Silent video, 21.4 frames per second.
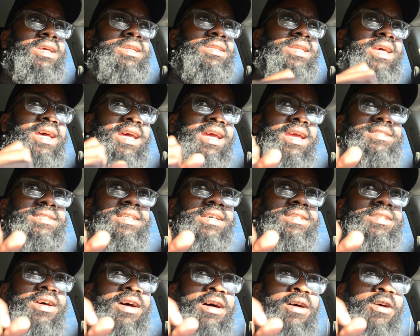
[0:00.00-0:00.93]
Days
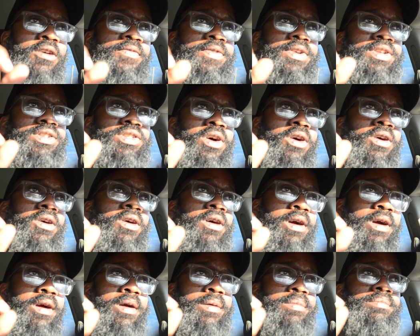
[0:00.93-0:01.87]
at the office
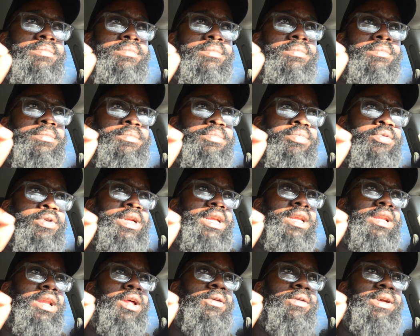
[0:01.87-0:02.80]
are
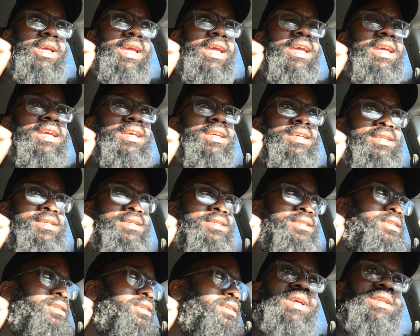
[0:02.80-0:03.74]
pretty low key.
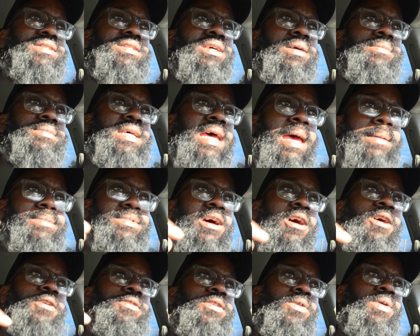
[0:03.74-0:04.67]
I mean, sometimes,
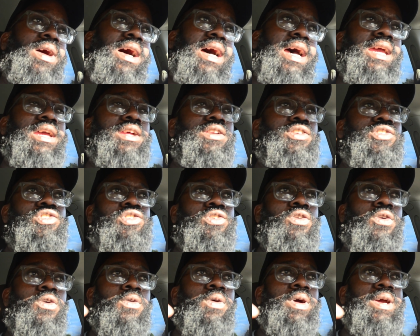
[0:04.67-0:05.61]
although I
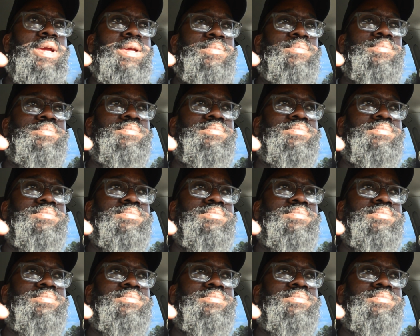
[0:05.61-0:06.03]
enjoy